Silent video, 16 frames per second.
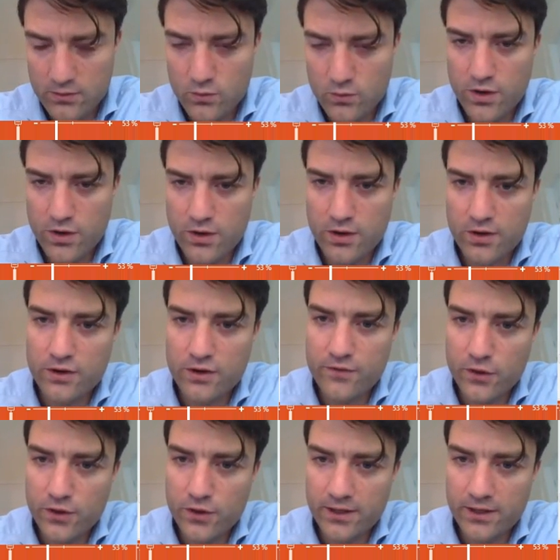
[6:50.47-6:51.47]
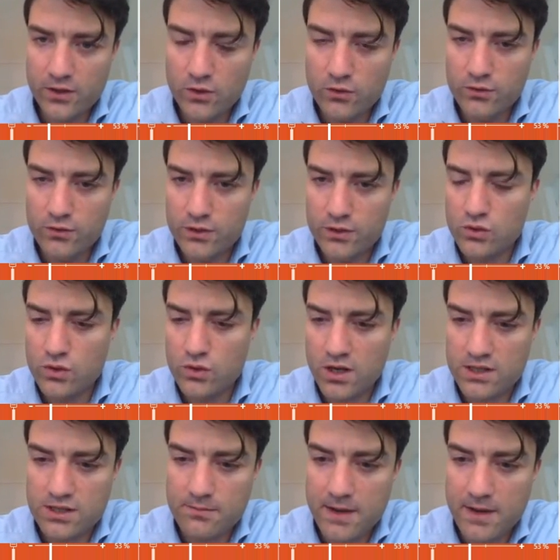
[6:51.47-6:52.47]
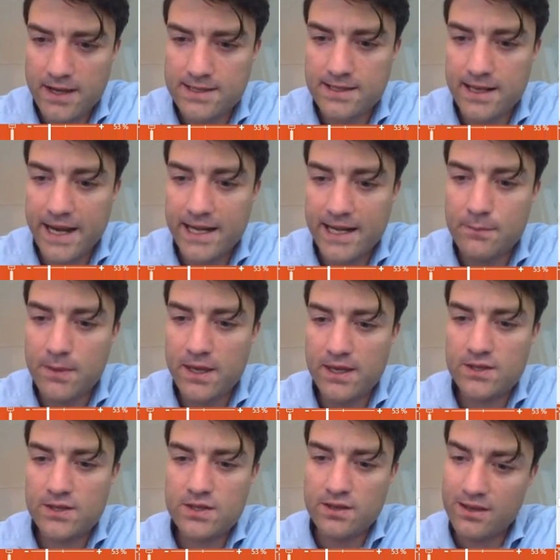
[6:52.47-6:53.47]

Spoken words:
we're converting it over to customized landing page